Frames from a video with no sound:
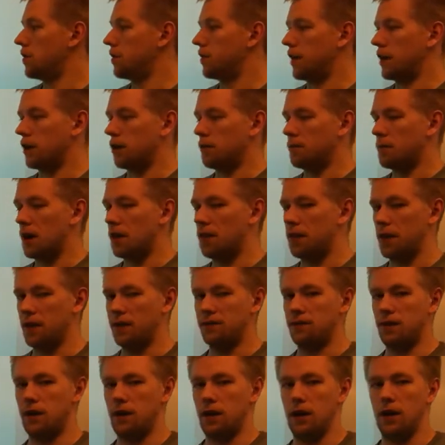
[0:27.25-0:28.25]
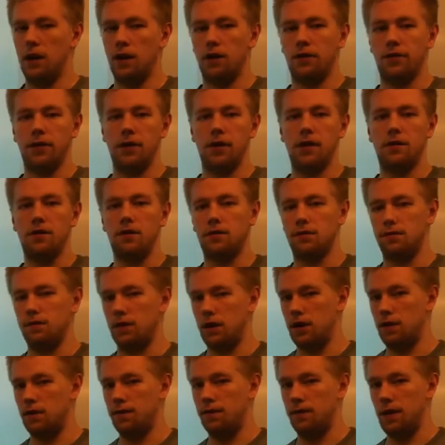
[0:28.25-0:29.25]
think about things that increase
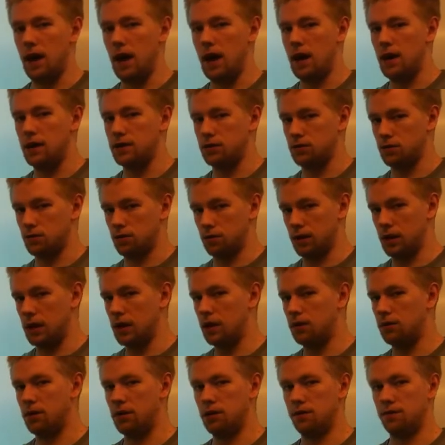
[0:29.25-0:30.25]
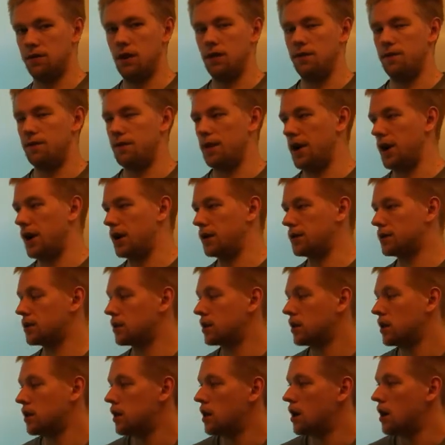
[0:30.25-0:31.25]
very fast or decrease very
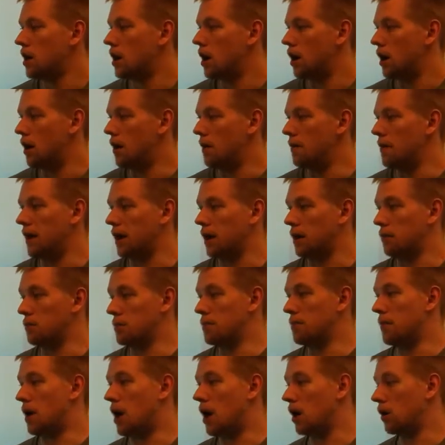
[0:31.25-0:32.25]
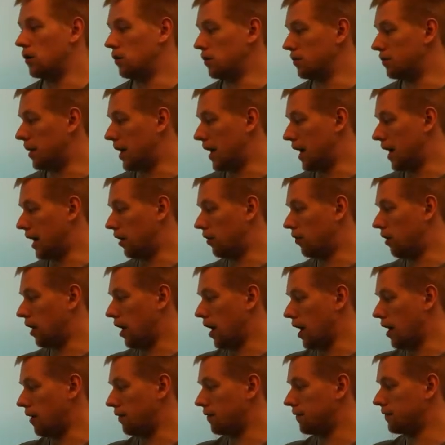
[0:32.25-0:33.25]
fast. That can be modeled by a
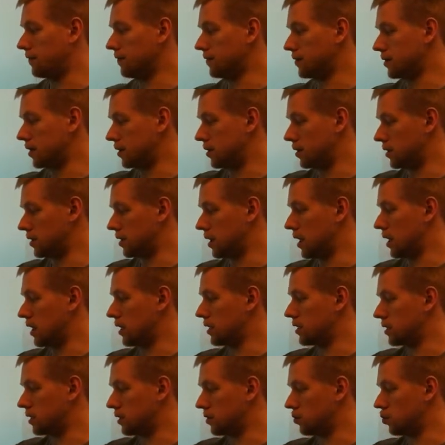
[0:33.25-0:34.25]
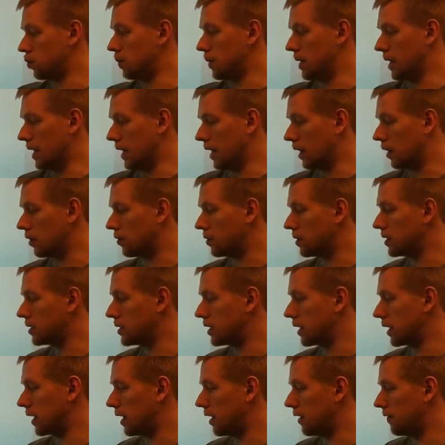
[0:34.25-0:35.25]
graph such as this. This would be
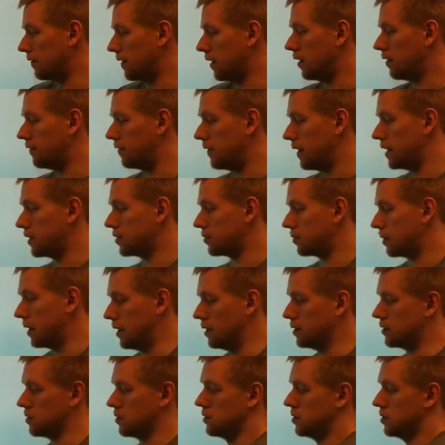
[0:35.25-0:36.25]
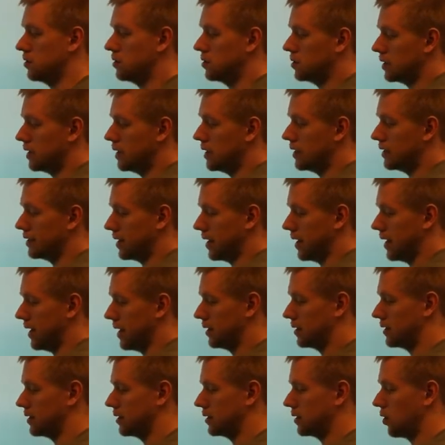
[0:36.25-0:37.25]
increasing at a very fast rate. So as you see, as the
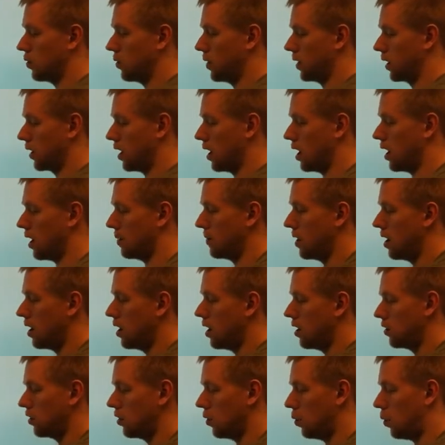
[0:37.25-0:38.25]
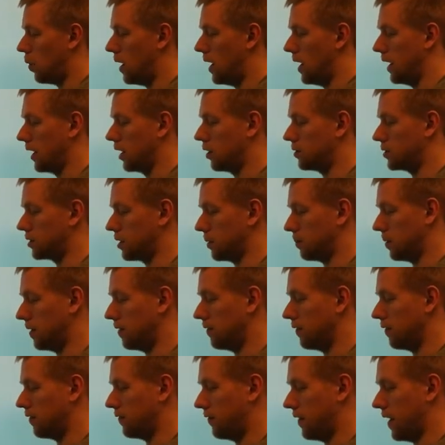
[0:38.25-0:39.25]
x is going up, the y goes up
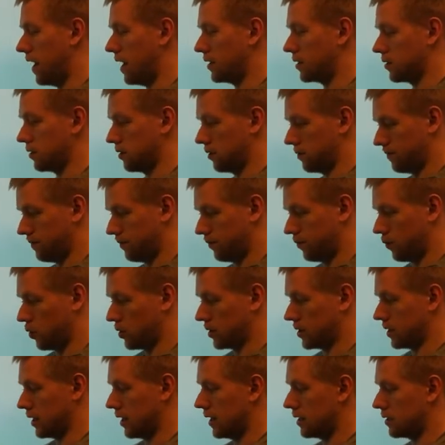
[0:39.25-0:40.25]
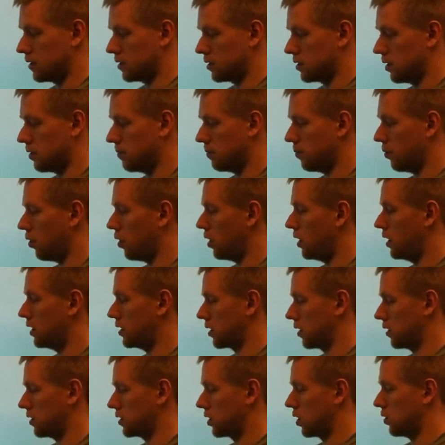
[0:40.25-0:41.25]
even faster. Once it hits a certain point,
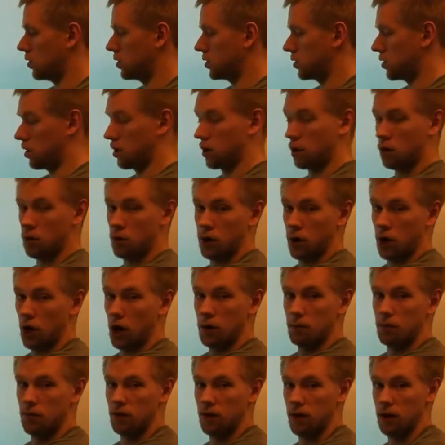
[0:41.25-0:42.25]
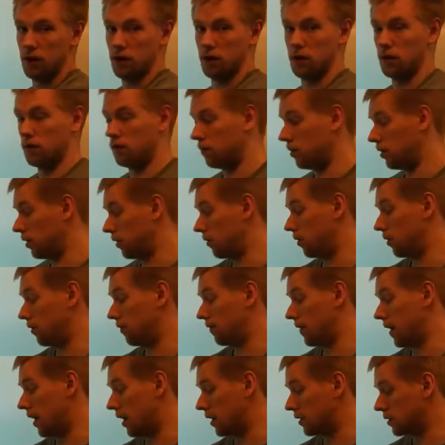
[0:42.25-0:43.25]
it's going to start going up
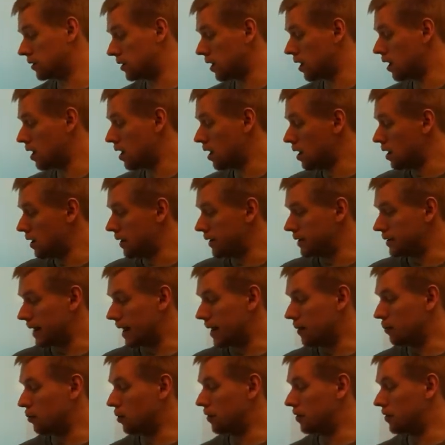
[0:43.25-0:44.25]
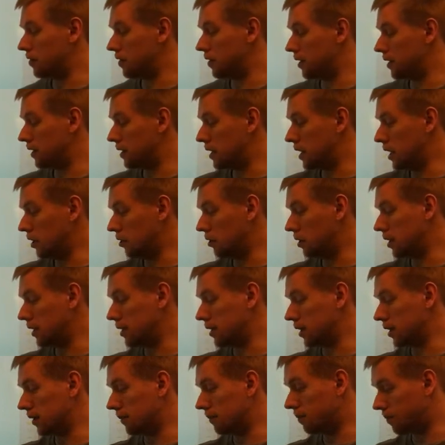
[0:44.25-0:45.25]
really fast. Same with the
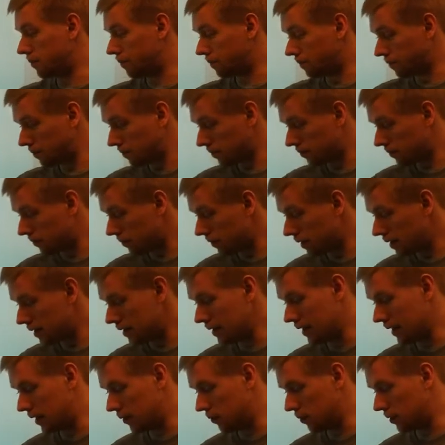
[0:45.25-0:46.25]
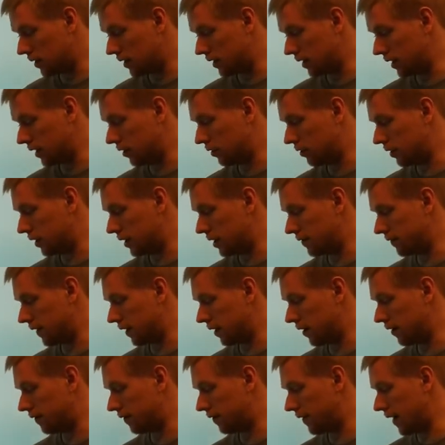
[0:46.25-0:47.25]
decreasing. It would decrease
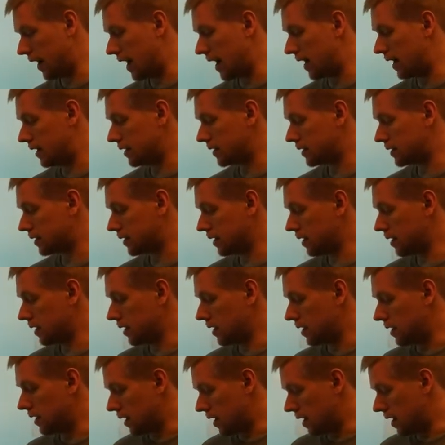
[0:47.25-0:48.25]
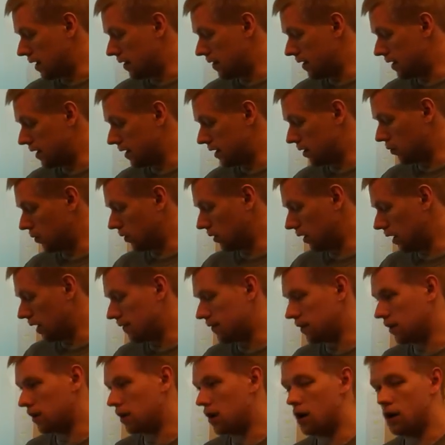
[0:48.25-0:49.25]
very fast and then it will
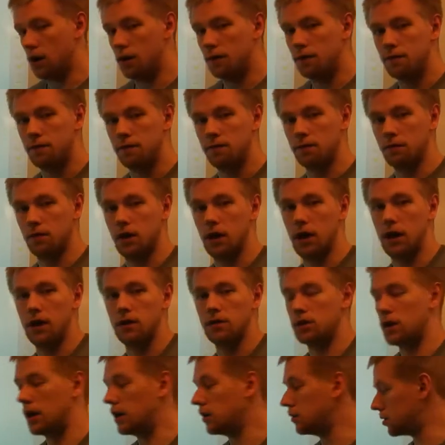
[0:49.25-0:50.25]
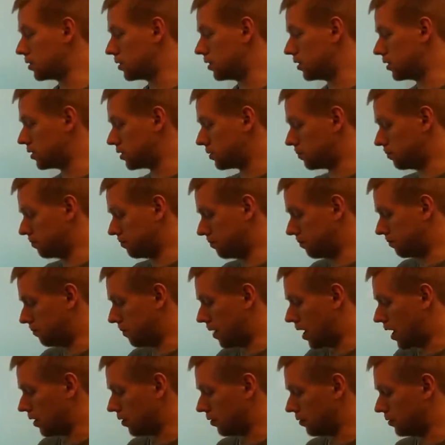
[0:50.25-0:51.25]
level off. Okay, those are the
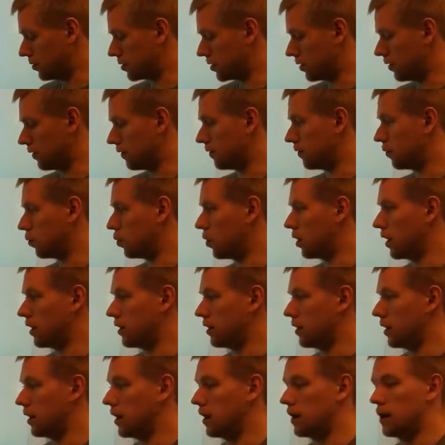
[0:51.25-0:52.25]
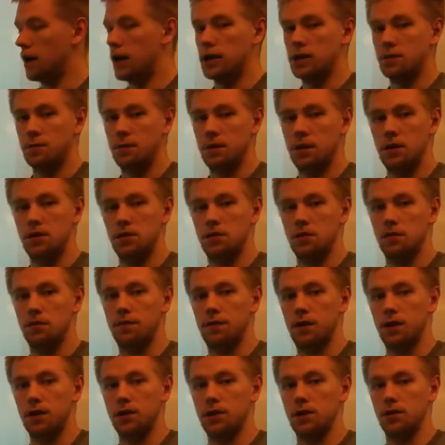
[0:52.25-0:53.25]
models of what an exponential
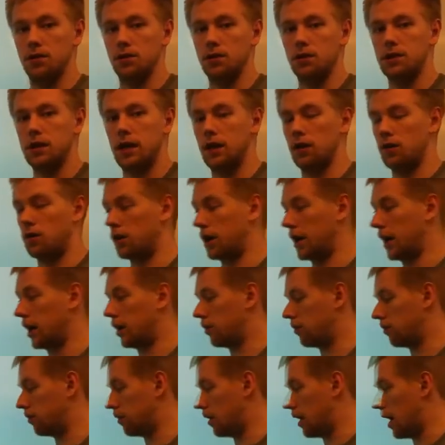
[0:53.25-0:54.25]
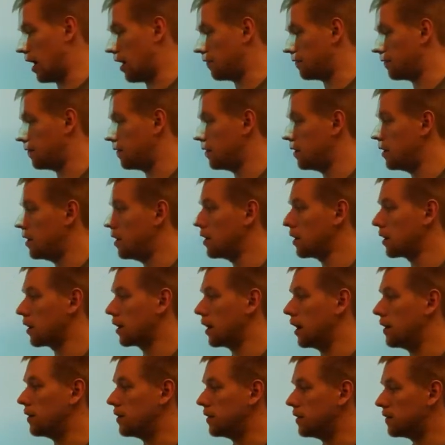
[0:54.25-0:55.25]
function looks like on a graph.
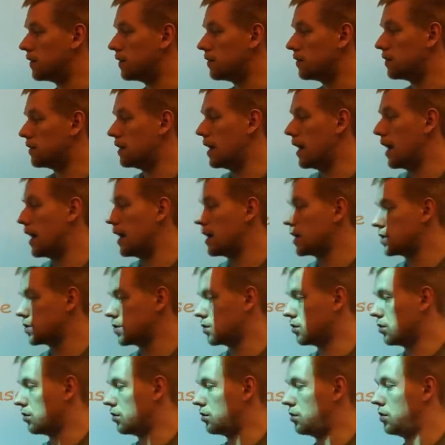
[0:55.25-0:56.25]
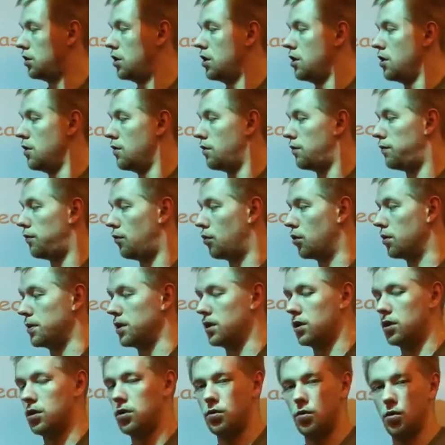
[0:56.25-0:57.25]
Okay, this is the actual
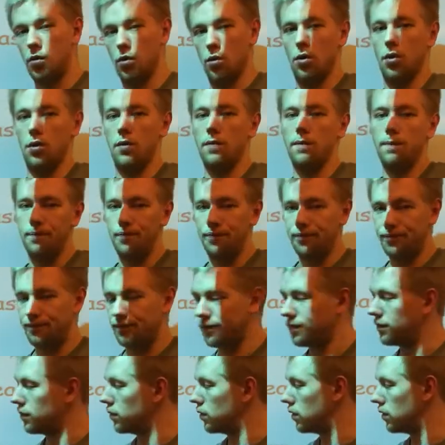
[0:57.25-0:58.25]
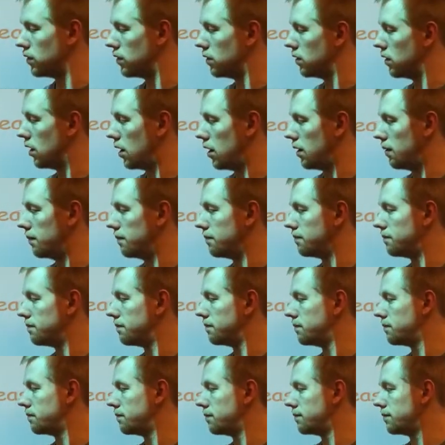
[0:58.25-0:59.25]
formula or
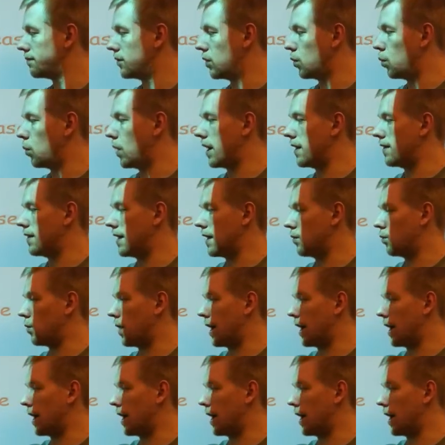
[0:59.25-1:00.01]
the way they